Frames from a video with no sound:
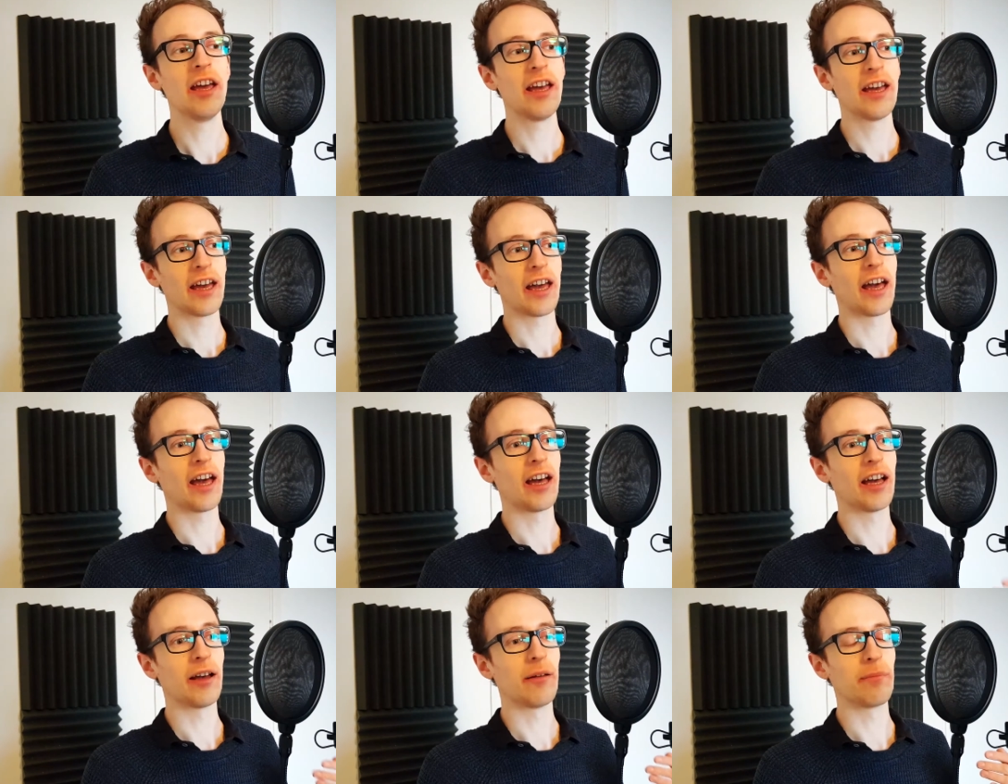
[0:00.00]

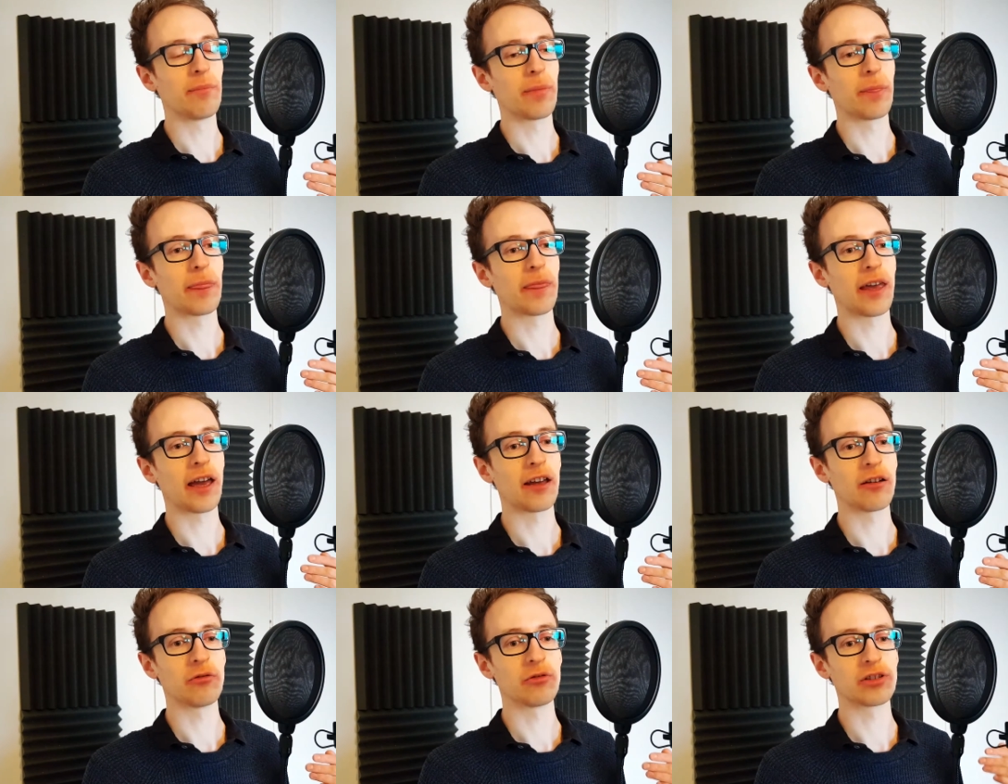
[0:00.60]
um,
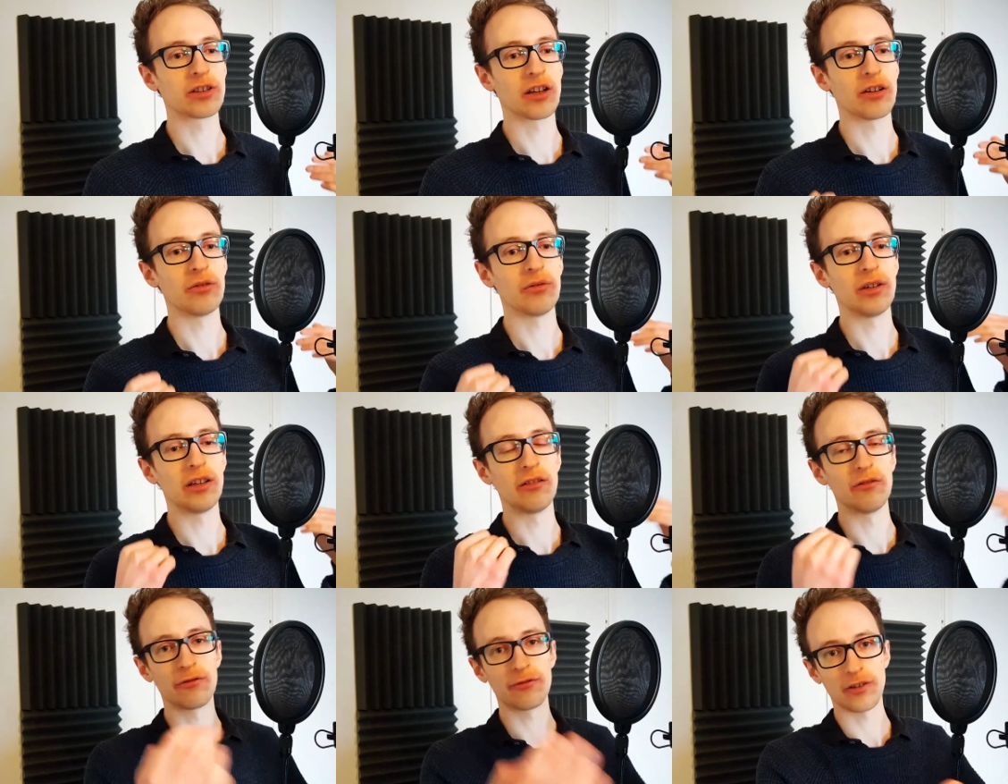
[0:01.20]
and also
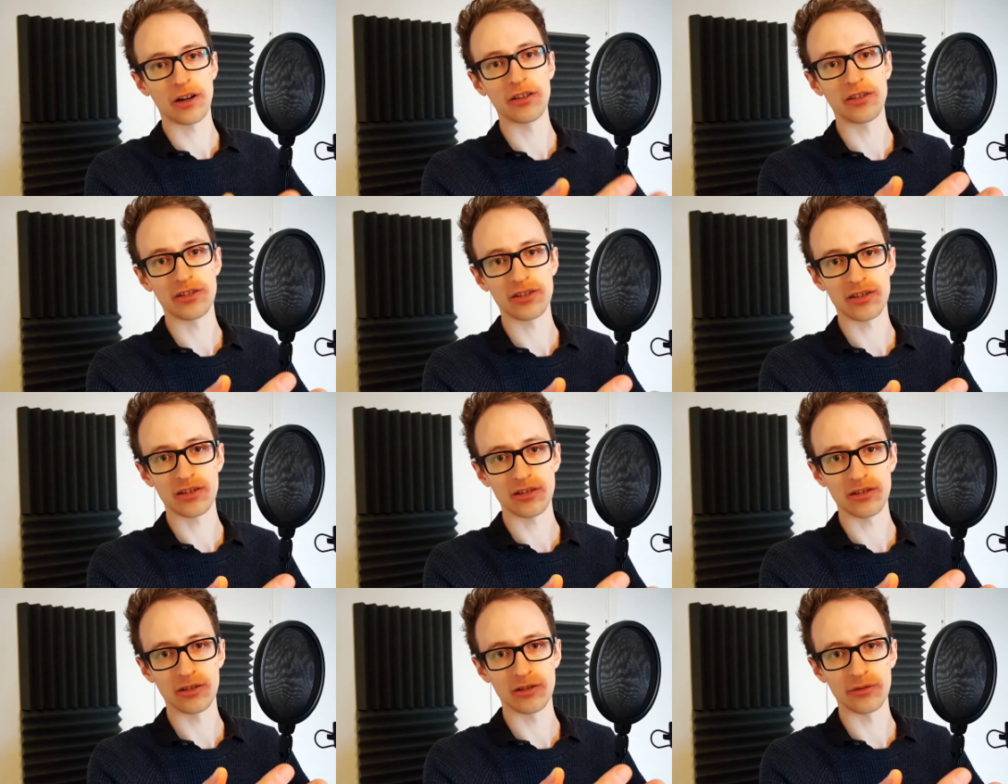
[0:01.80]
in
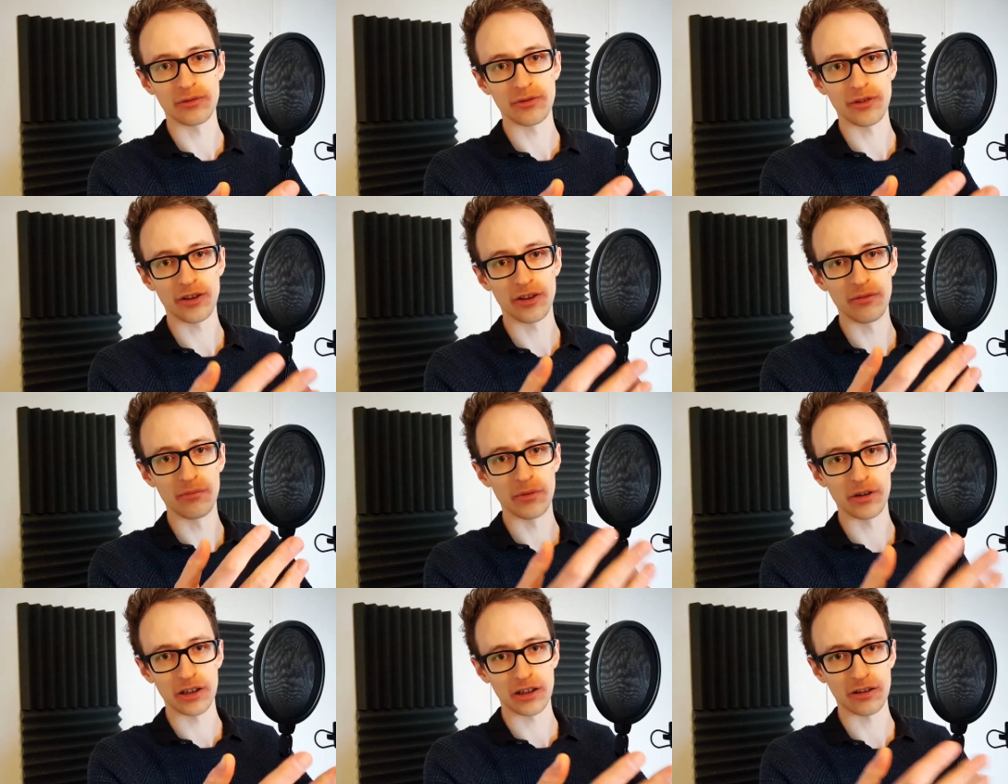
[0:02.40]
front of
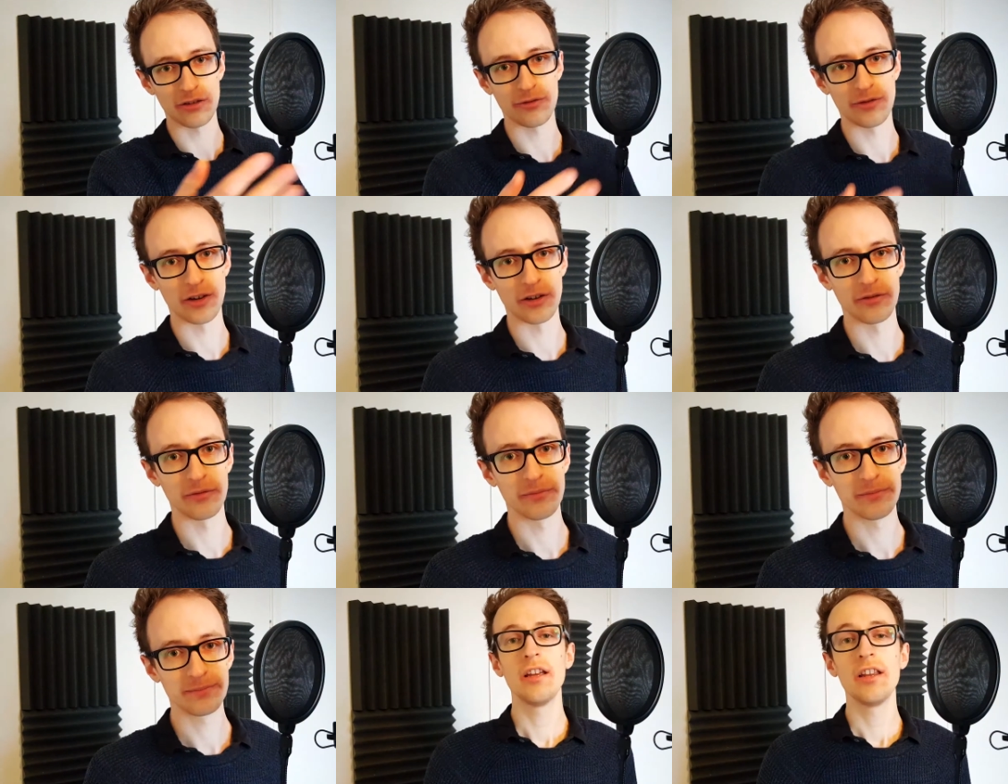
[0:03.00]
the
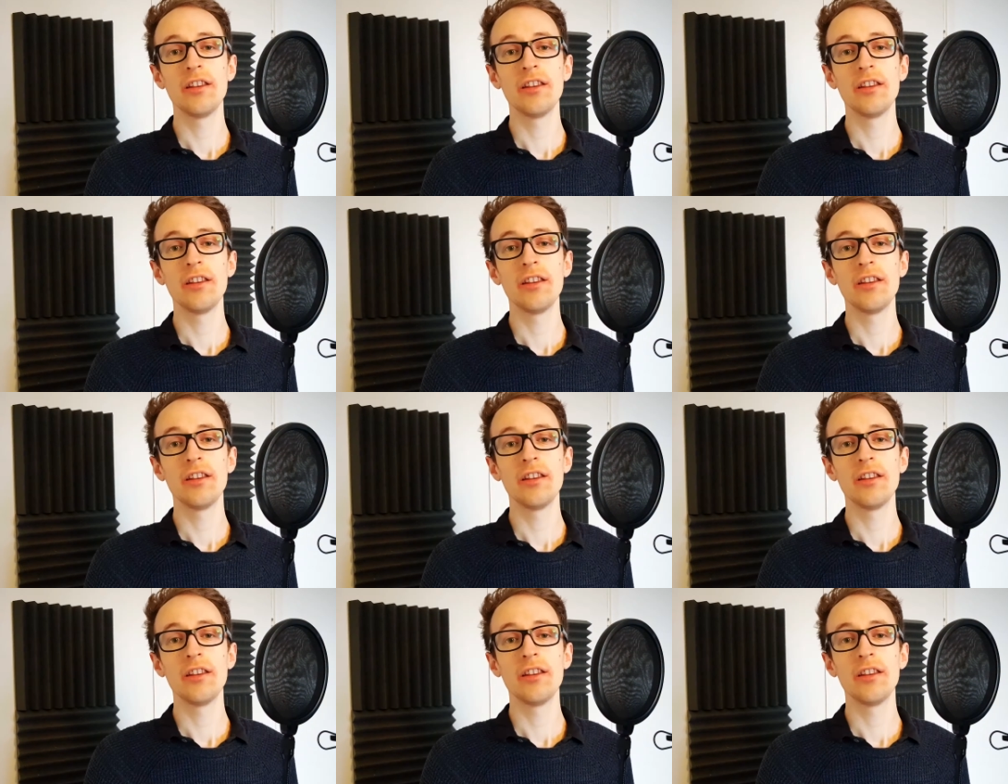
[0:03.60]
microphone.